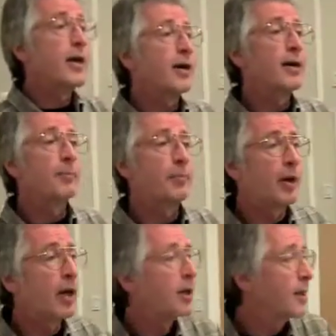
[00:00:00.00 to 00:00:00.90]
ended up
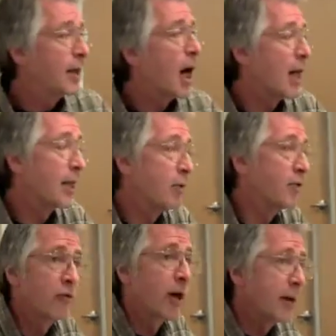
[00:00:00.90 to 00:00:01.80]
in
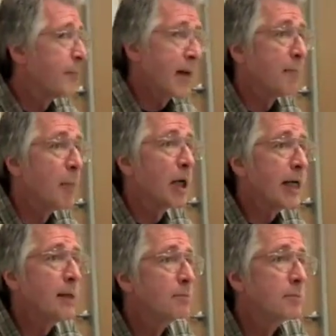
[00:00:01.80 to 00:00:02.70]
Hollywood trying to make
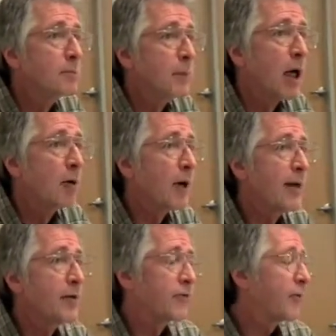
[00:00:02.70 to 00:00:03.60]
money
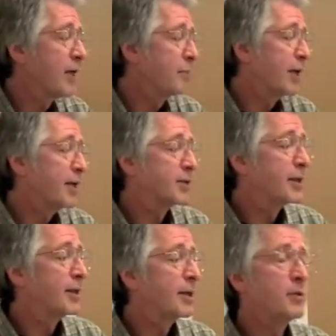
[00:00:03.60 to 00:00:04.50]
writing screenplays,
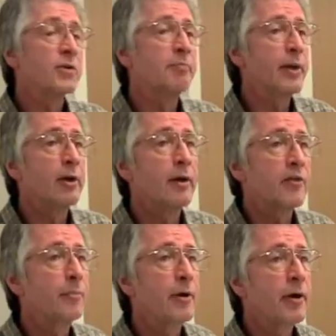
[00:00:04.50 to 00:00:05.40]
and it was a bitter
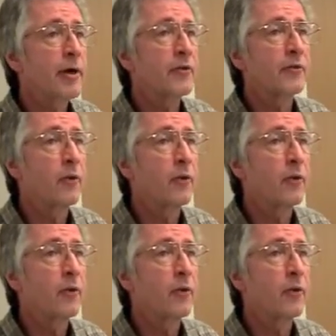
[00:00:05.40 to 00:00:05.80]
experience